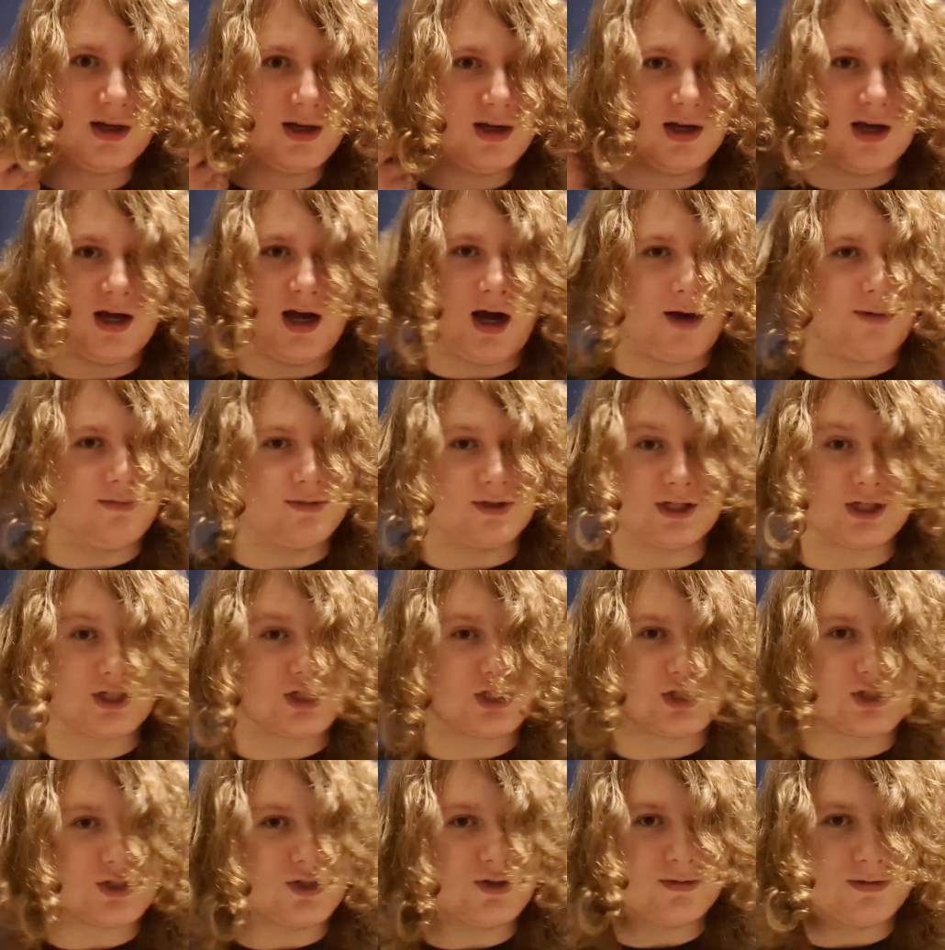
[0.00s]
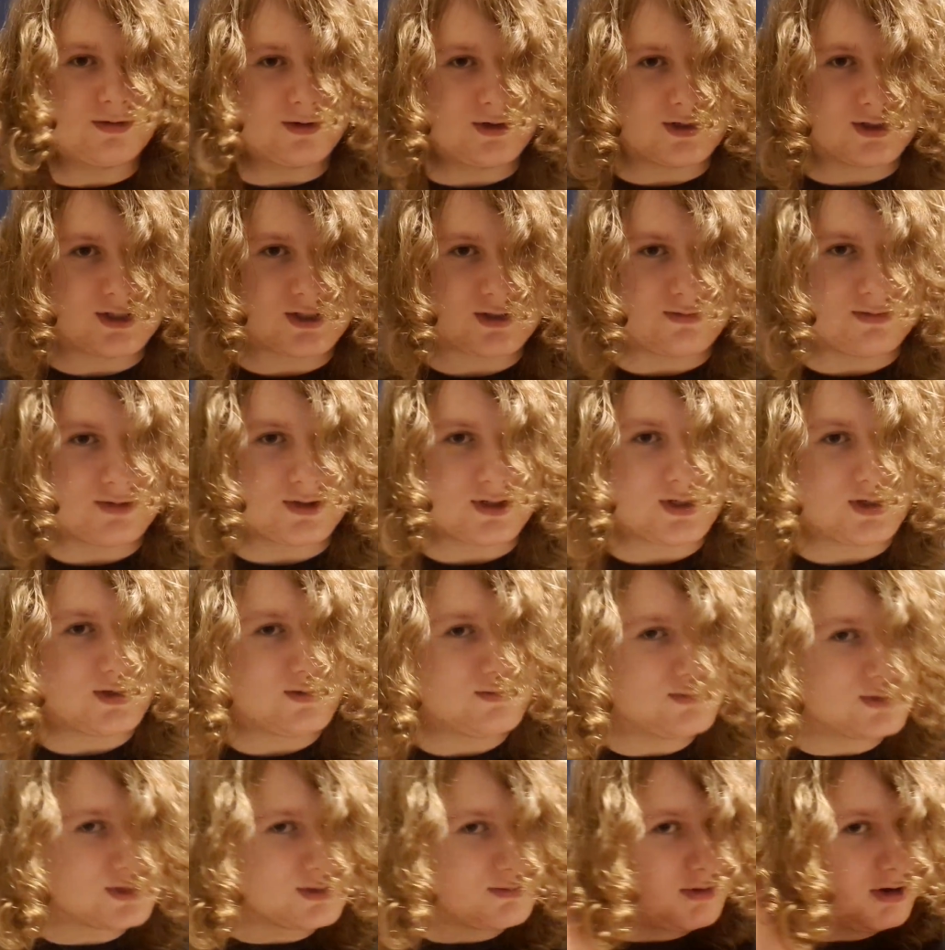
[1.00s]
I'm just stupid sometimes,
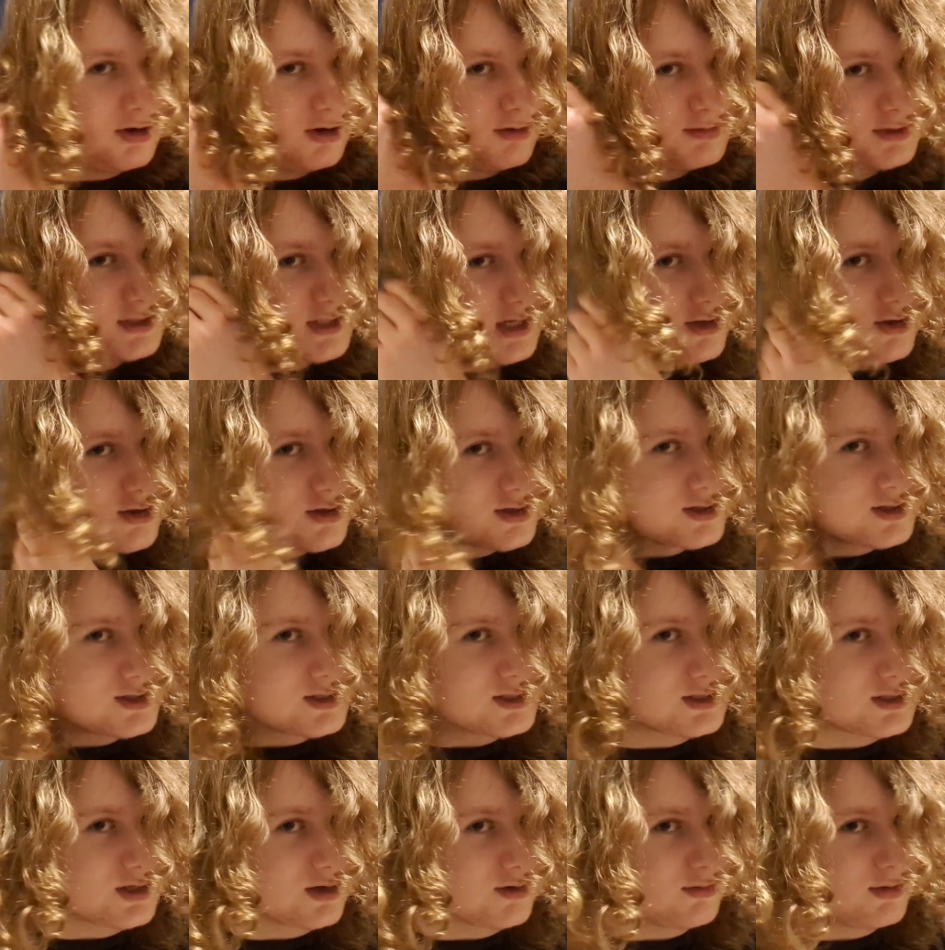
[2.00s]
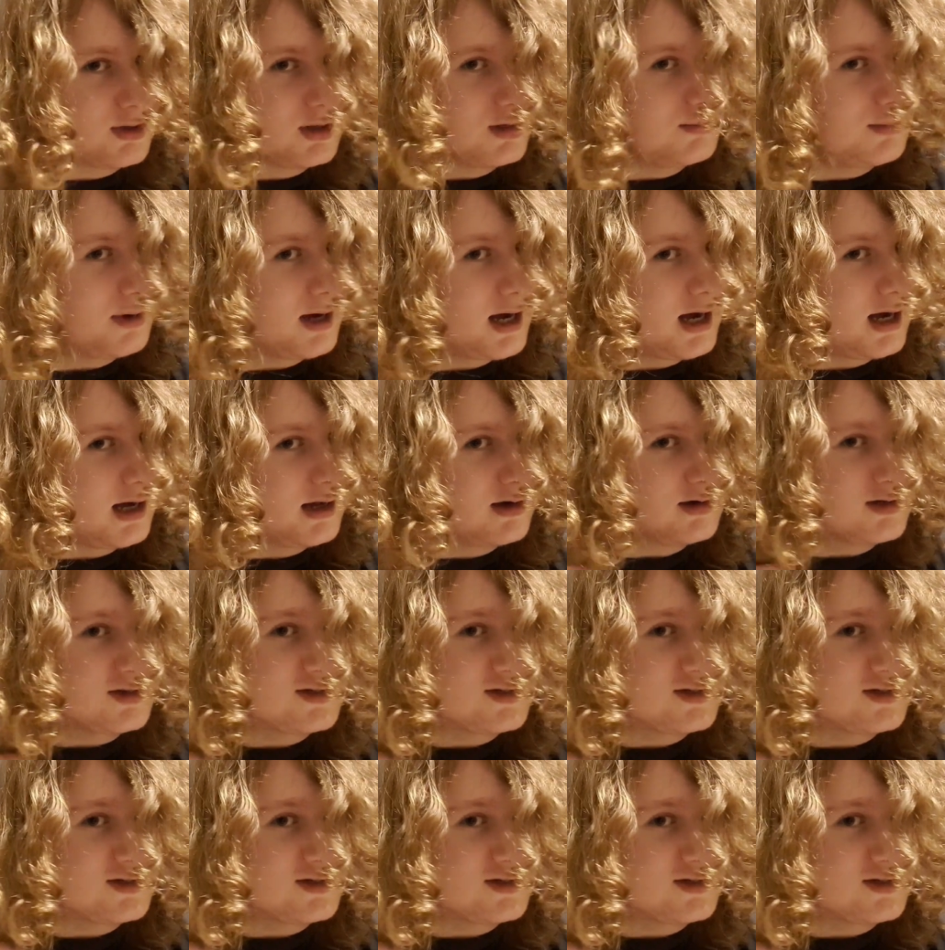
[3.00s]
and my obsessions just get really bad.